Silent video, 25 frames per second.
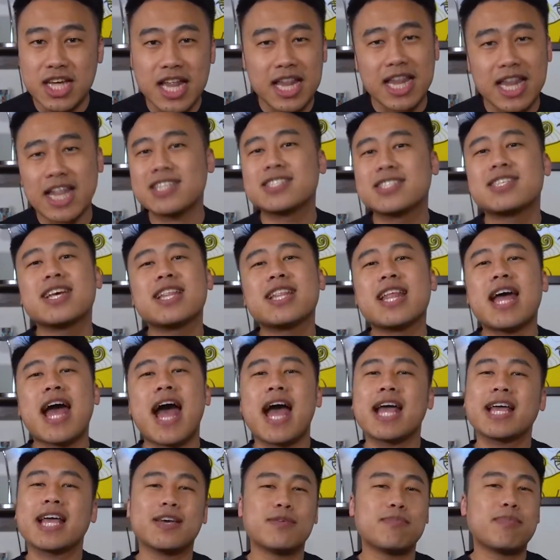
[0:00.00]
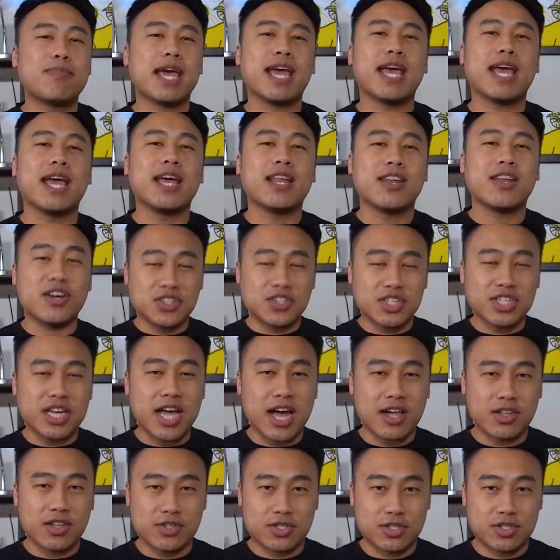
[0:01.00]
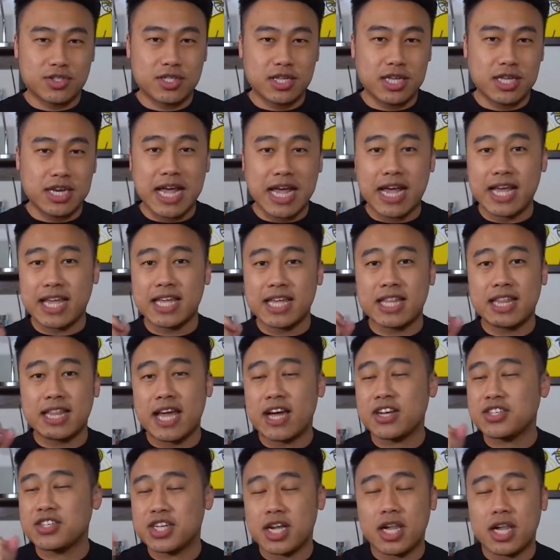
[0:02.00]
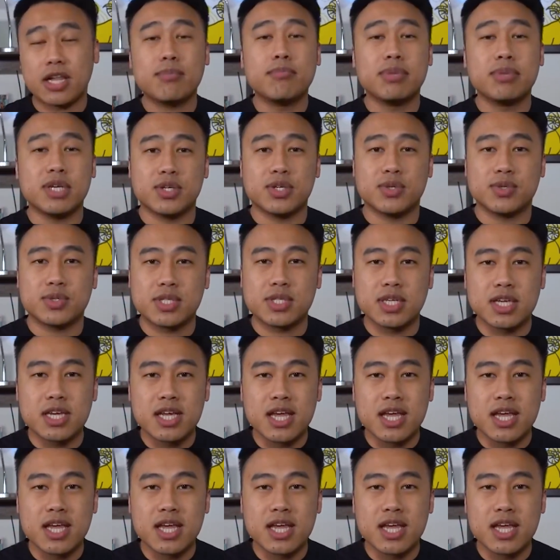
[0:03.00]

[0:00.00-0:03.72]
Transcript: let's say that I get paid $100 and I get that $100 bills,